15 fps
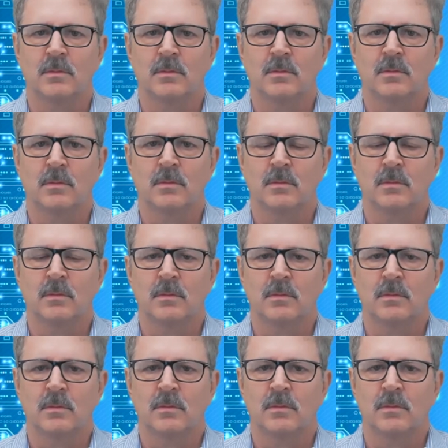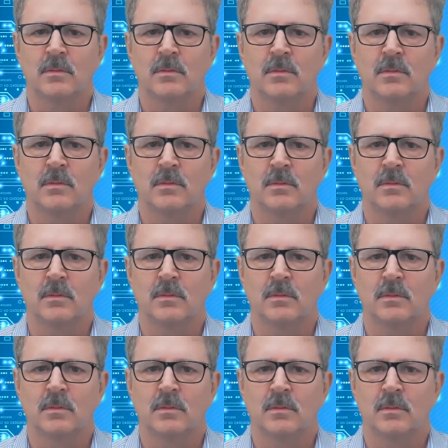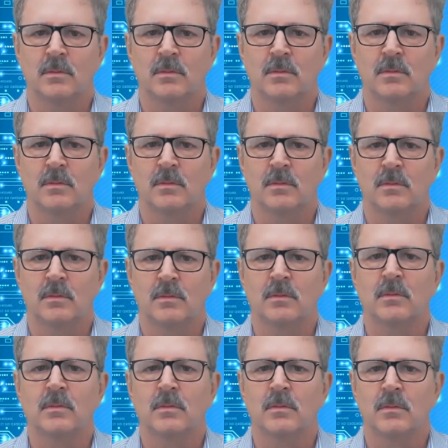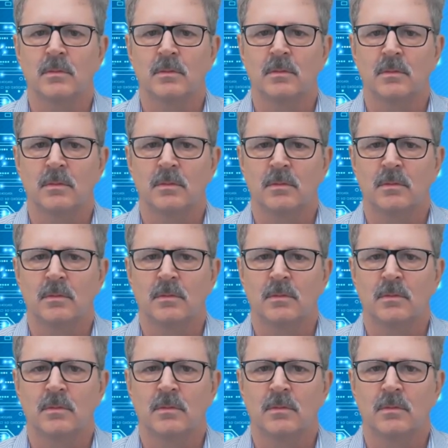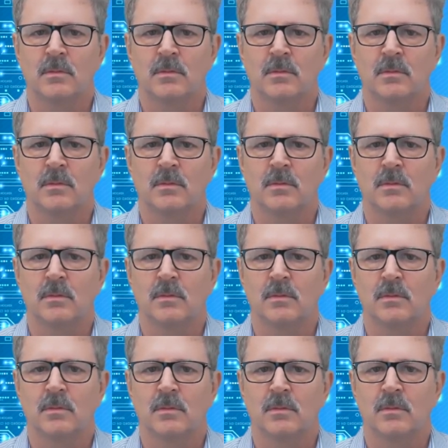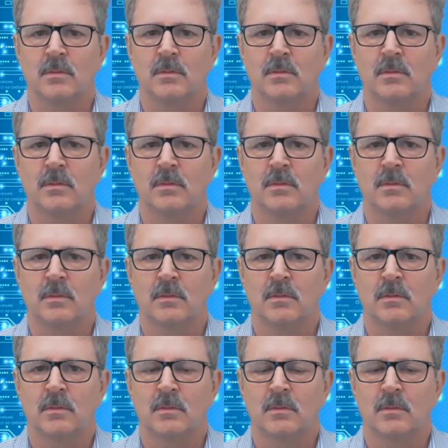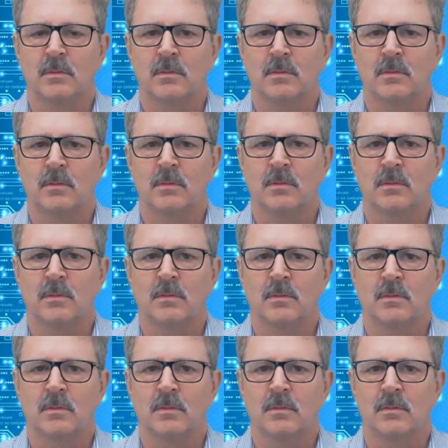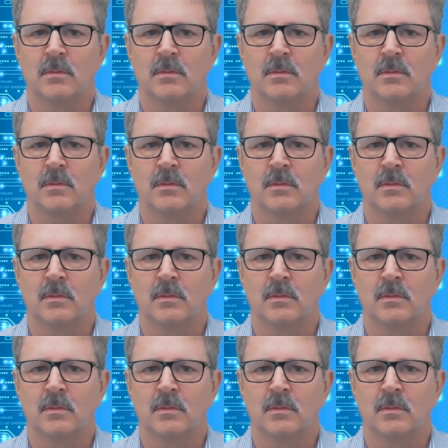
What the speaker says: [no speech]